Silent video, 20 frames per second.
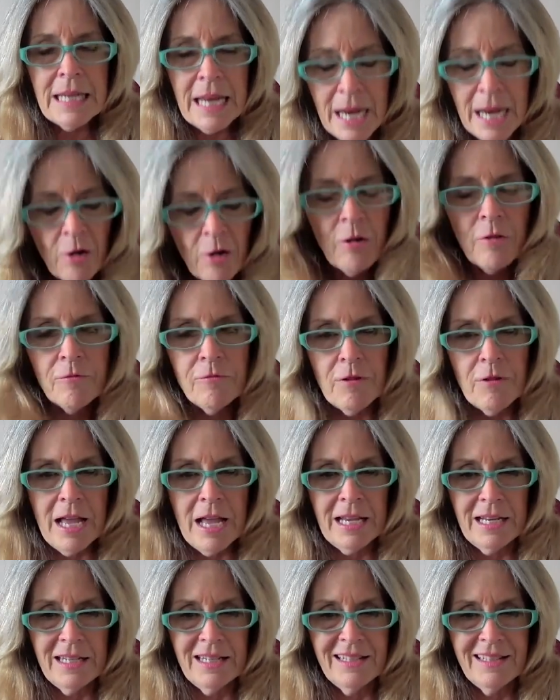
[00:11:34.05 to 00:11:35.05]

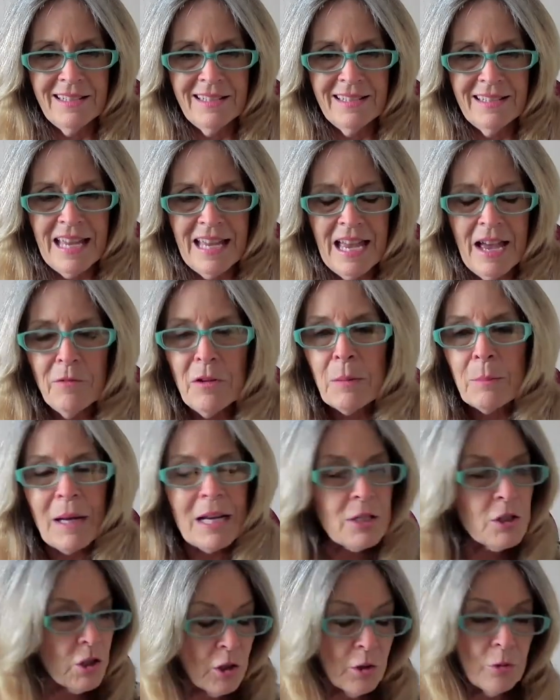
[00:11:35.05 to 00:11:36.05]
terrified, having
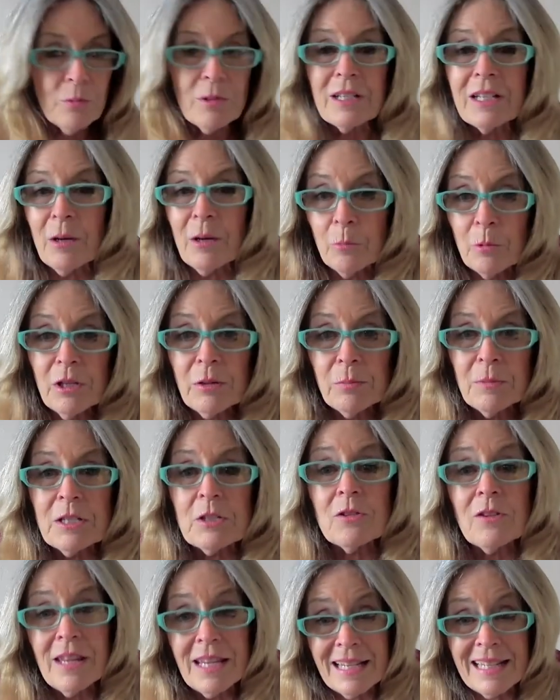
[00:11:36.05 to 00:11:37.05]
my children come with me
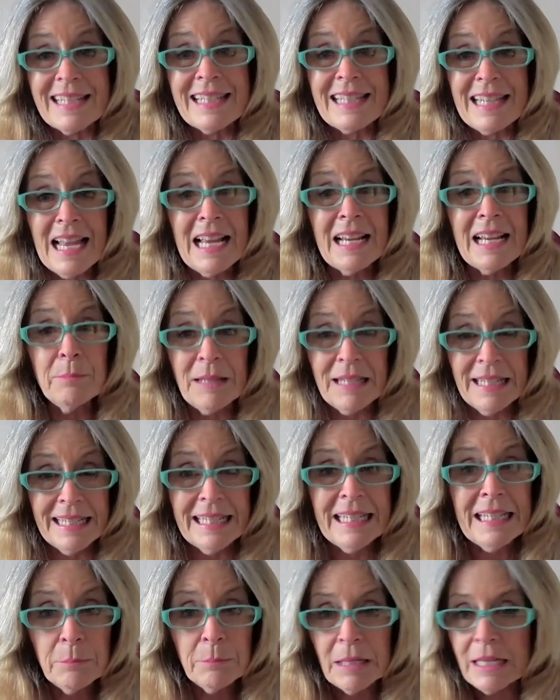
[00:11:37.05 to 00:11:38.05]
so they could sign me
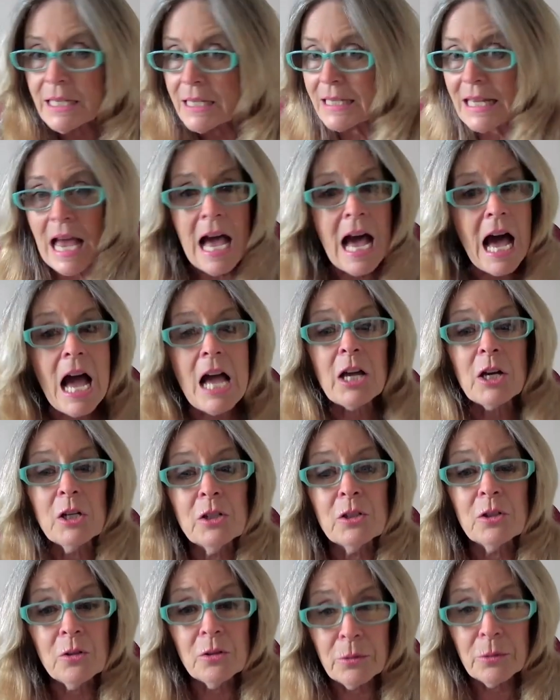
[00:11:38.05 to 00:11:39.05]
in because I
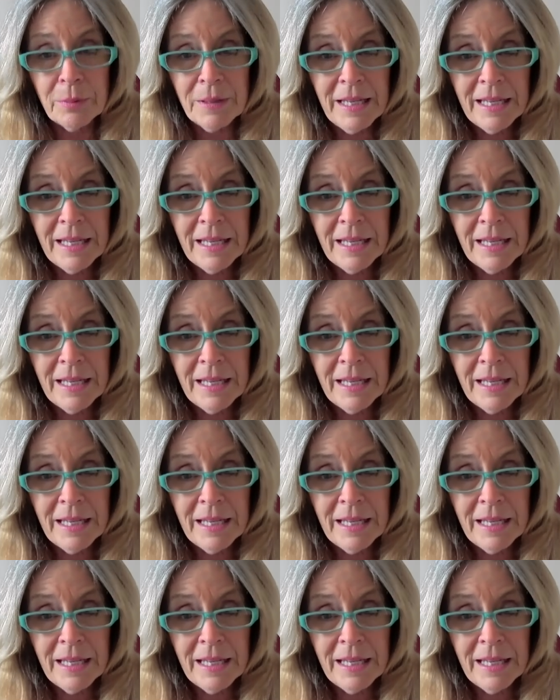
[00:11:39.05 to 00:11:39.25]
couldn't hold a